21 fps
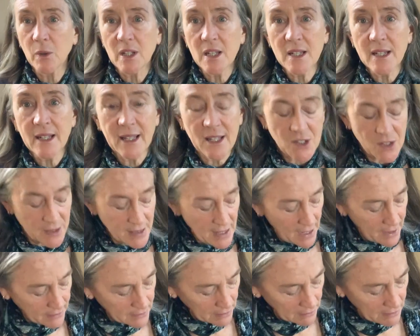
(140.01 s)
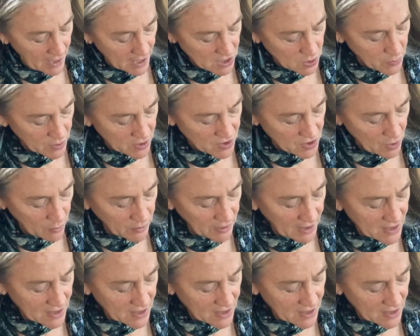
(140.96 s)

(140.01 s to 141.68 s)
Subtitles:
We didn't get to that in the last one. So